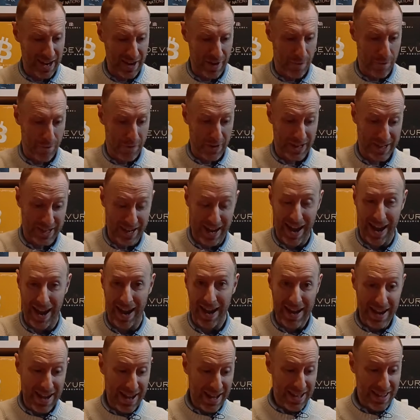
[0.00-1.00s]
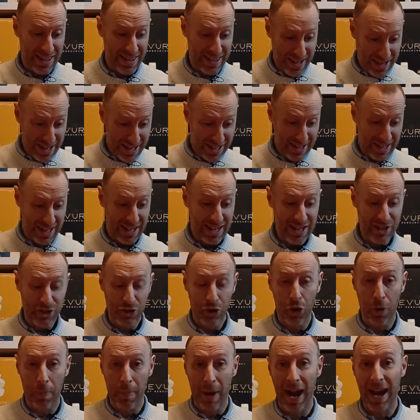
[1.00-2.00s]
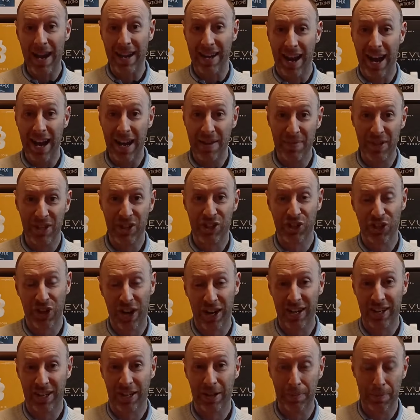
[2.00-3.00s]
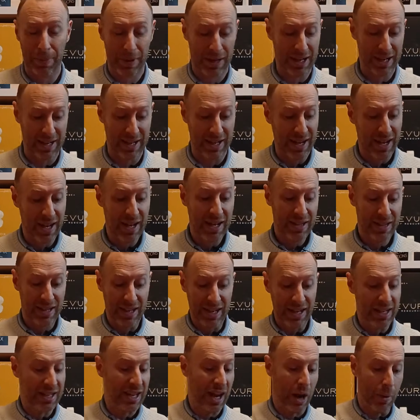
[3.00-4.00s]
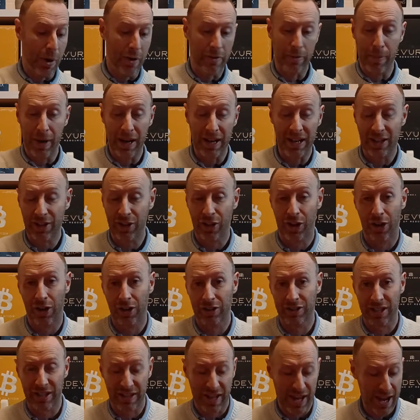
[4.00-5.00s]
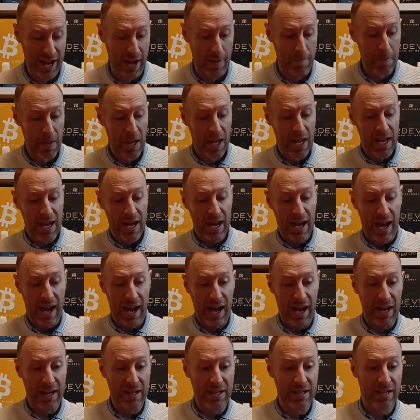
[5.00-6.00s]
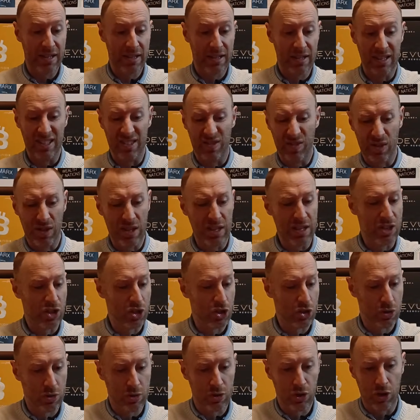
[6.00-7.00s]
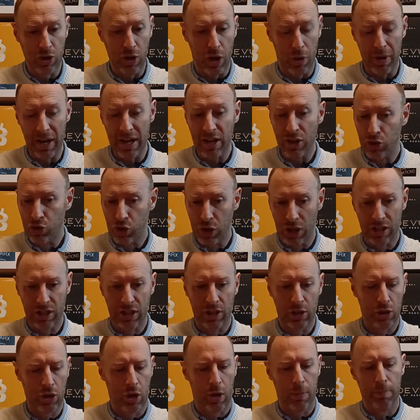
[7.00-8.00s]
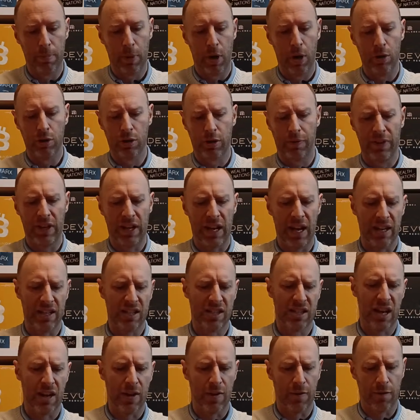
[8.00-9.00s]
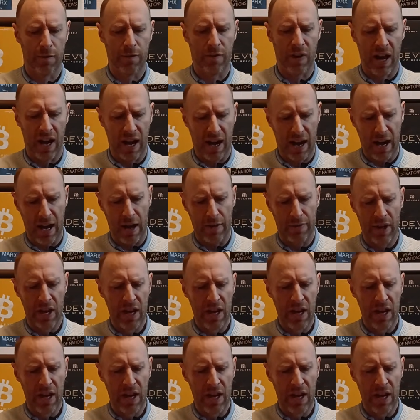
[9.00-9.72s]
of forget this is your main aim, is trying to complete these however many cards are there. And there's interesting combos if you get to take 5